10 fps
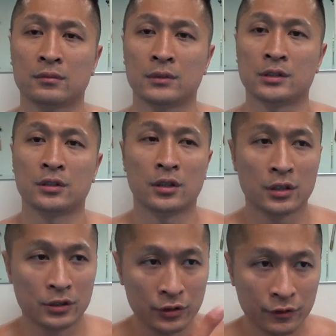As
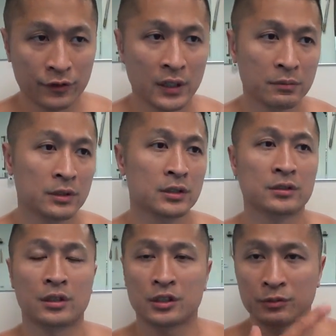long as you're famous, as
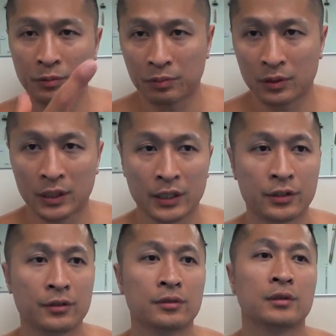long as people like
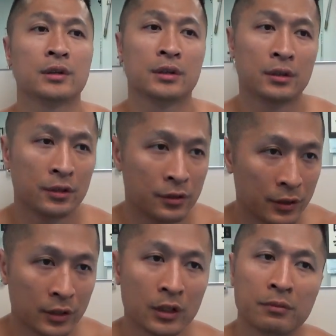you, you
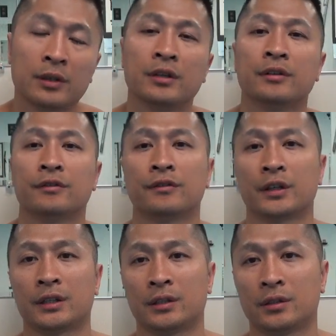could come in here and
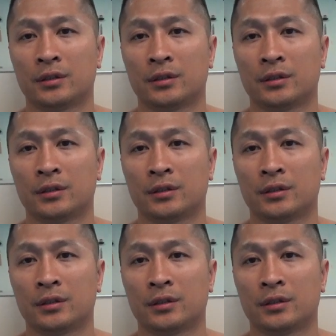fight.